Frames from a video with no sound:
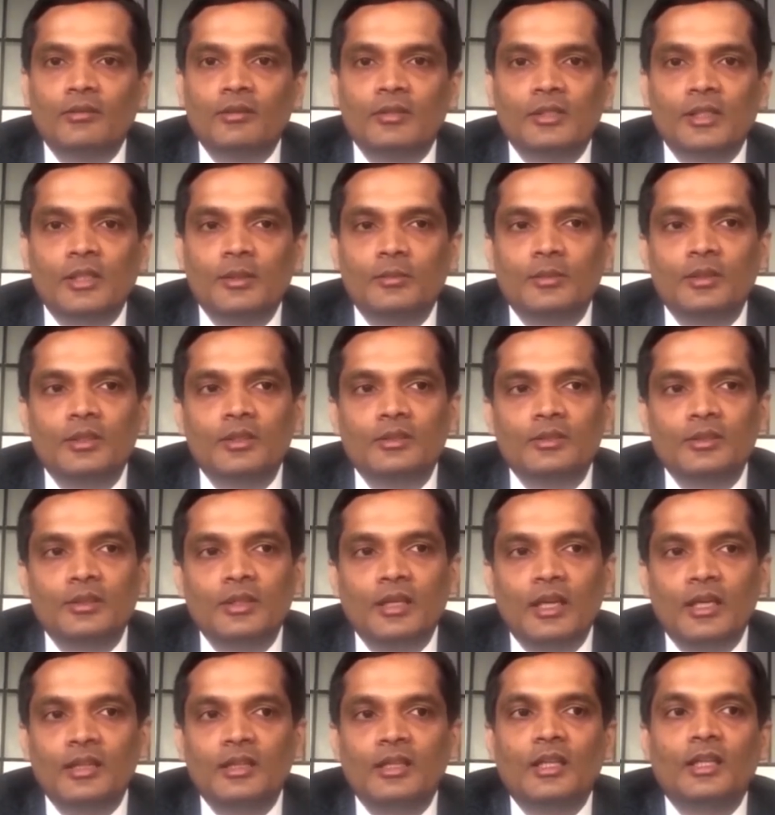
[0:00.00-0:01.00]
how do you know
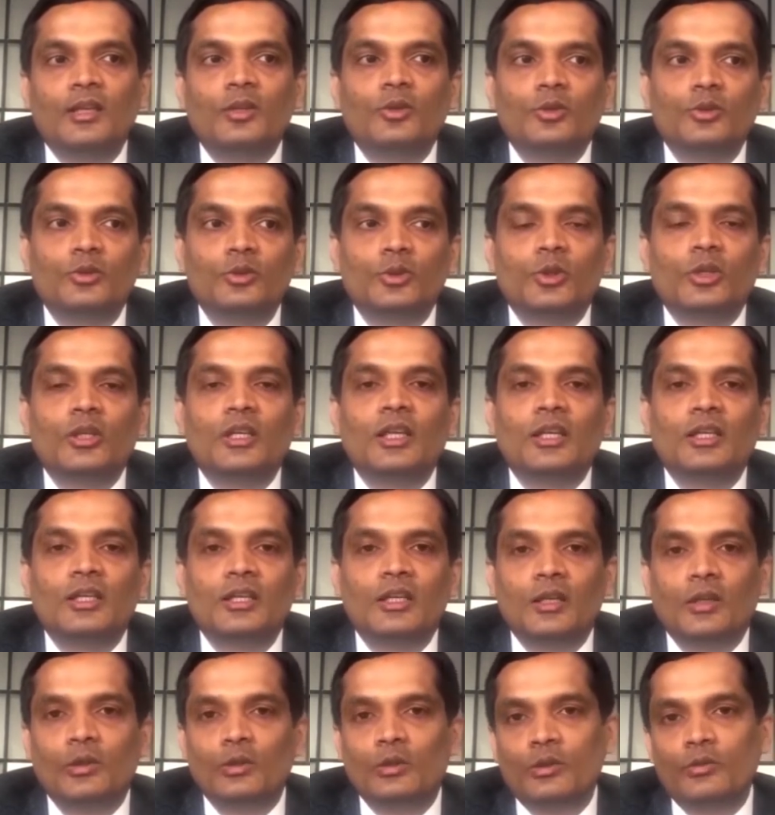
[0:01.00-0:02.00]
your grandfather
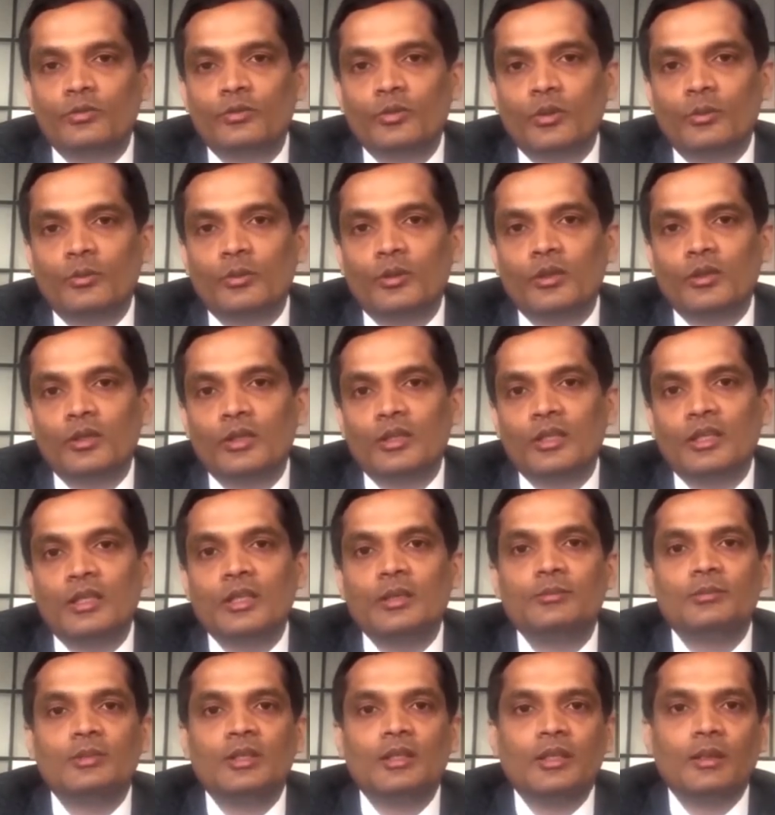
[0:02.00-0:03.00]
didn't have a slip
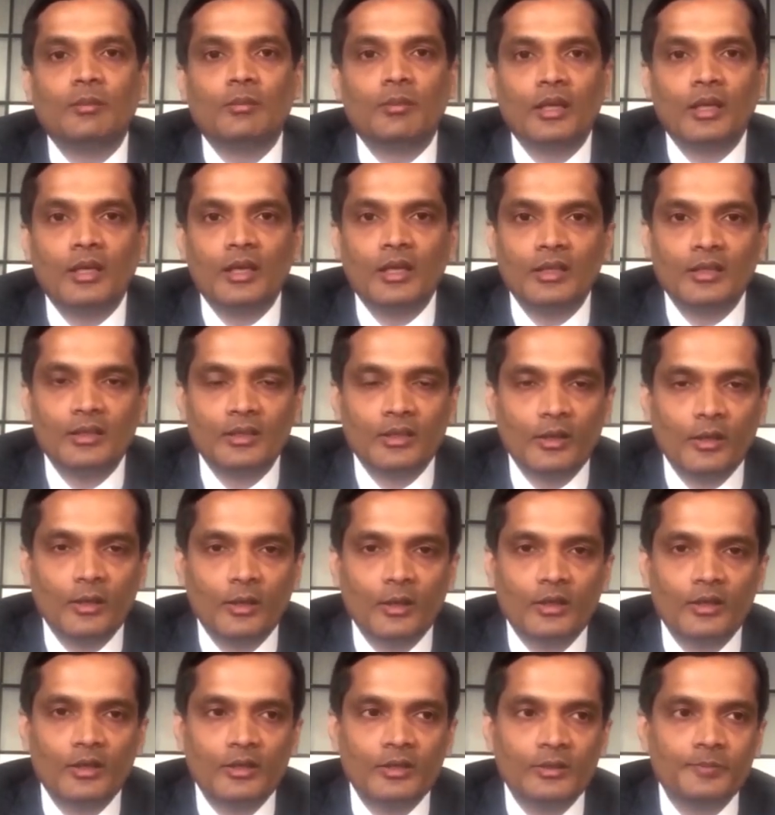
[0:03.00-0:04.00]
disc or a disc
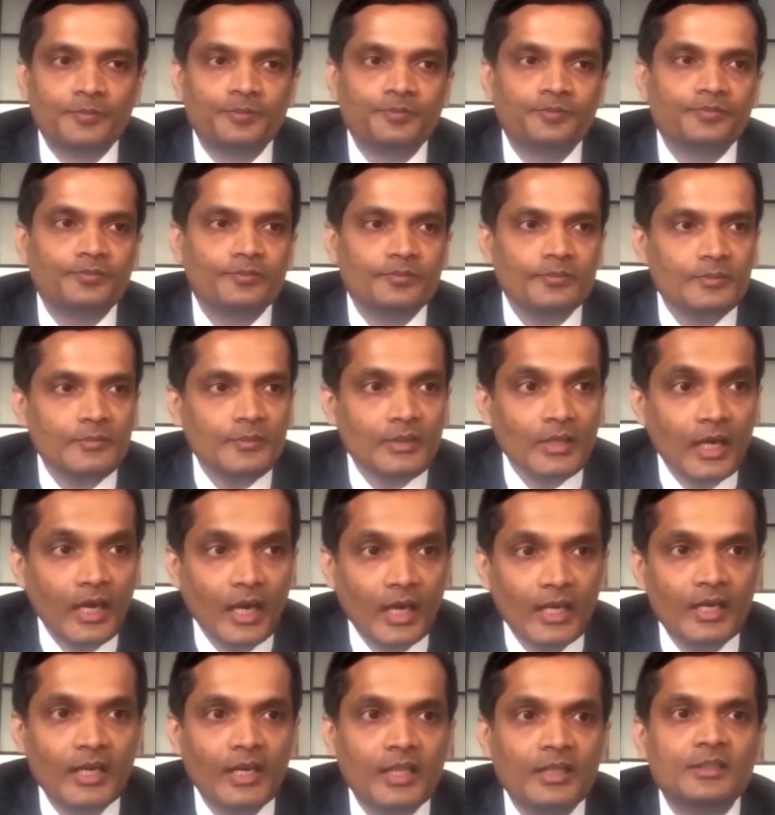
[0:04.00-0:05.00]
prolapse he didn't have he
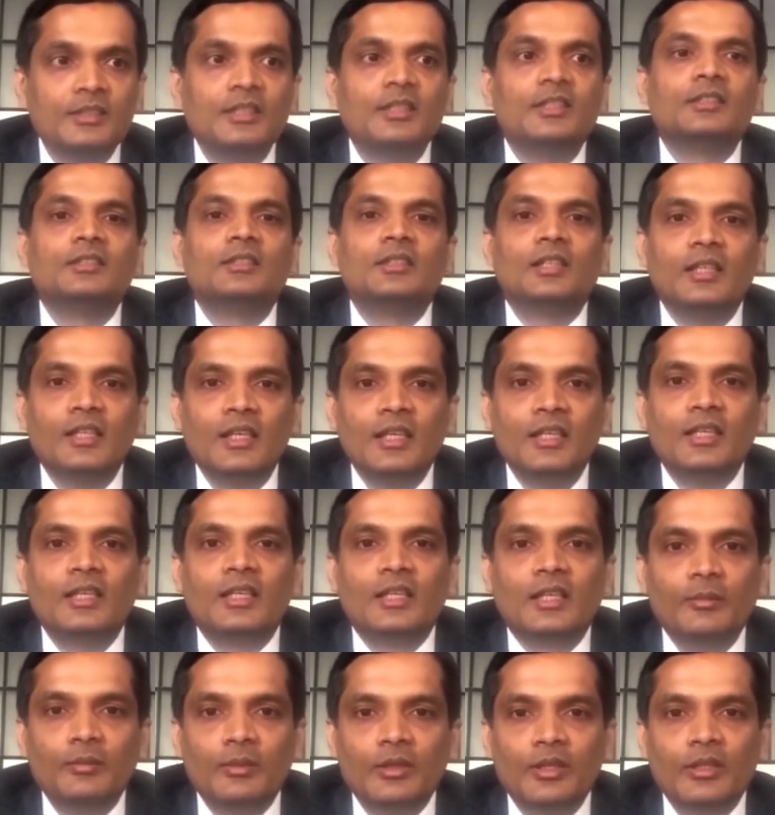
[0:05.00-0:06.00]
also used to have
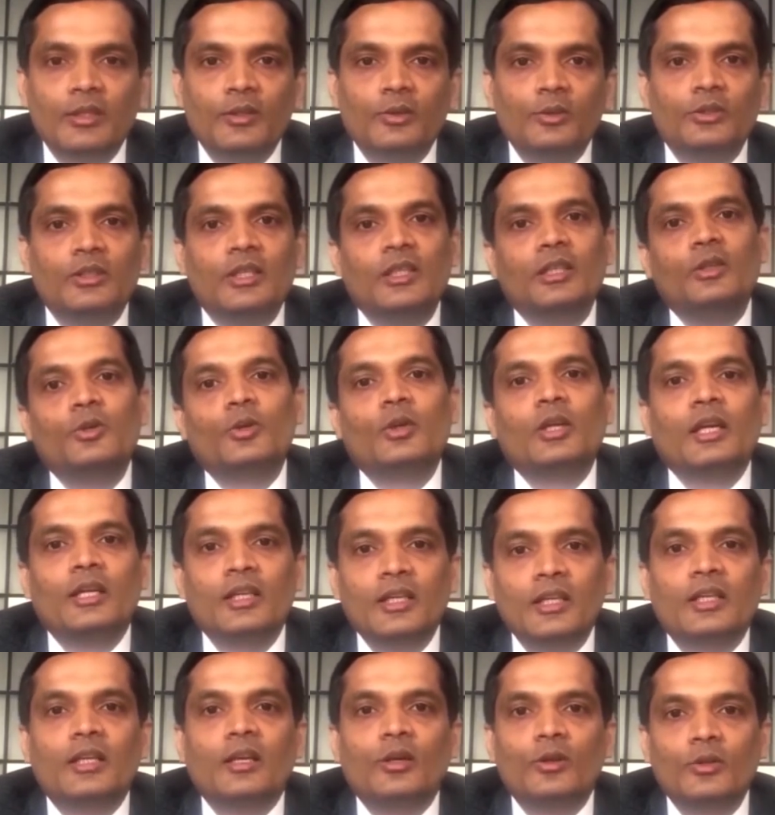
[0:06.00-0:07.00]
back pain leg pain on
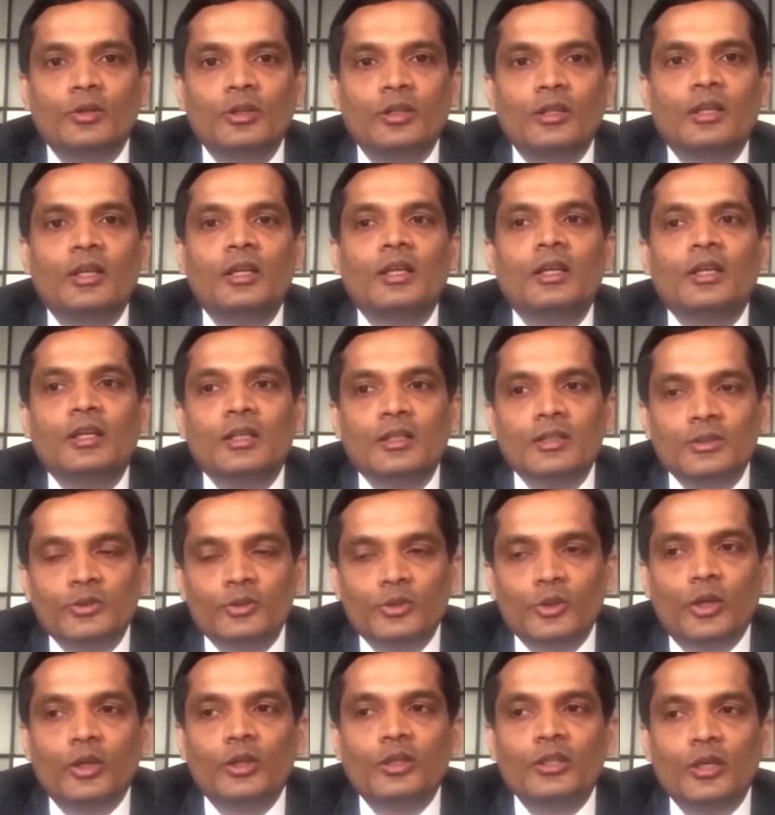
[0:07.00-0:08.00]
and off but he used
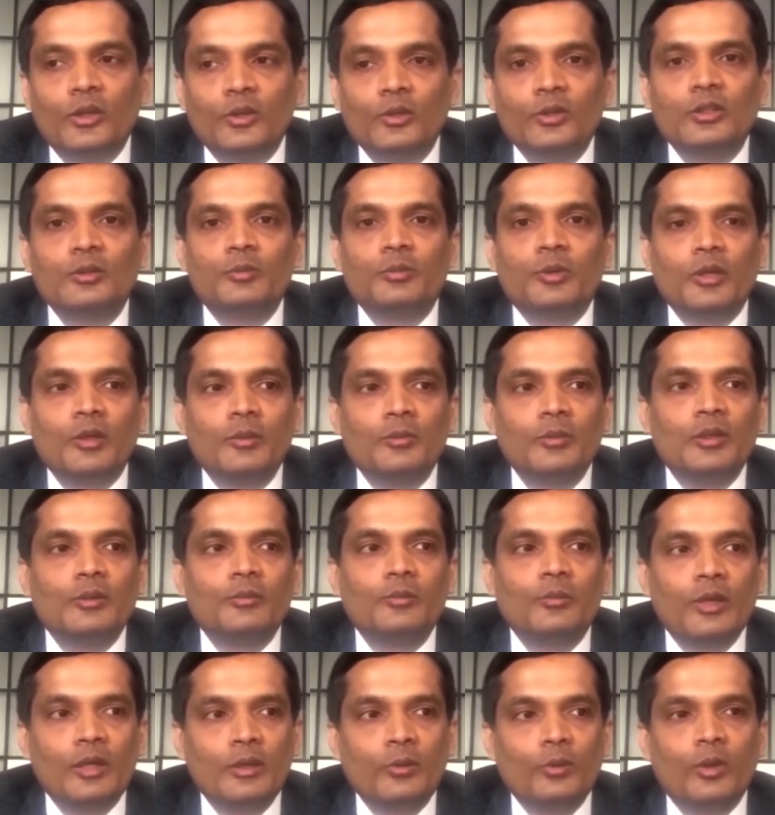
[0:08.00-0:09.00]
to wait
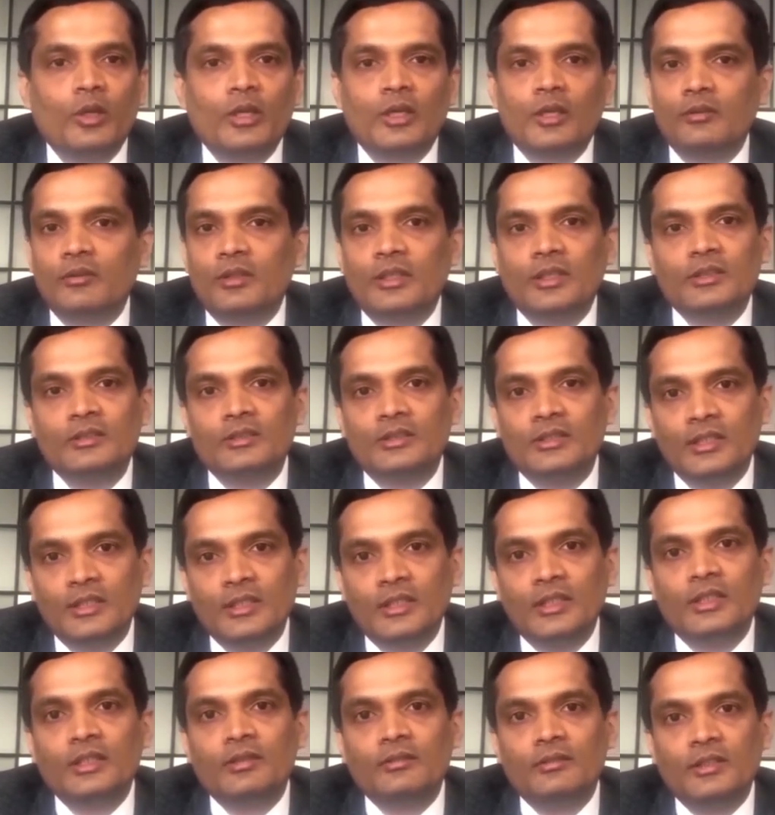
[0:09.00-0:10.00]
it out and once
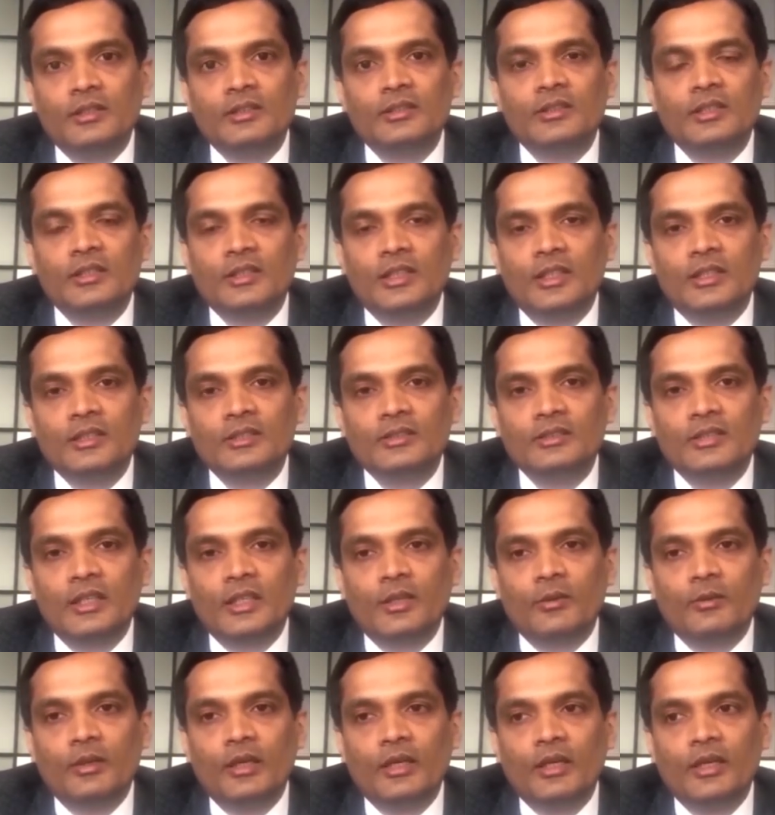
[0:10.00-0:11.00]
things
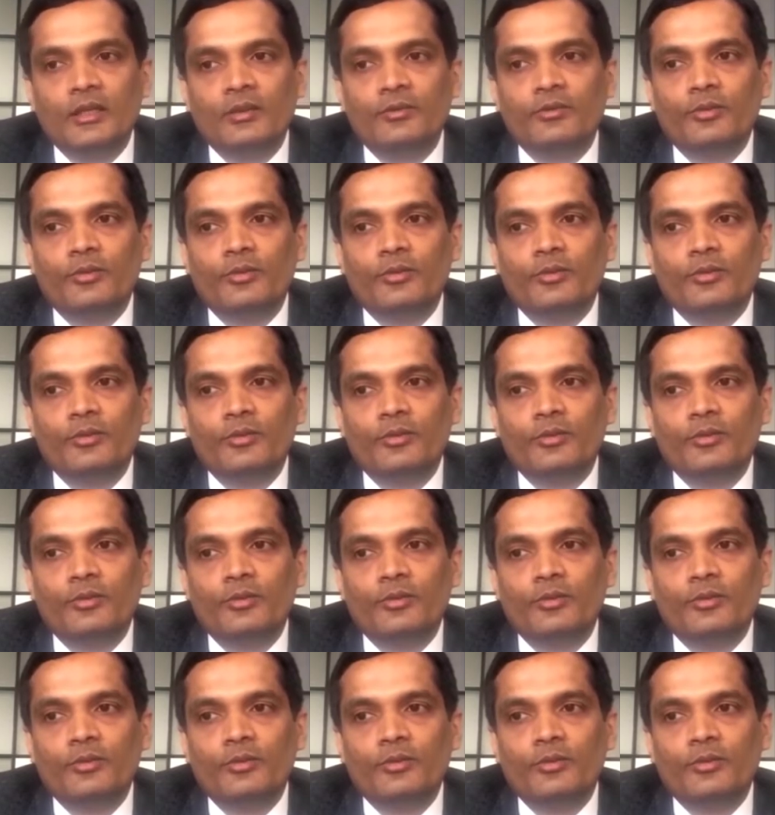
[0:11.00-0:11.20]
are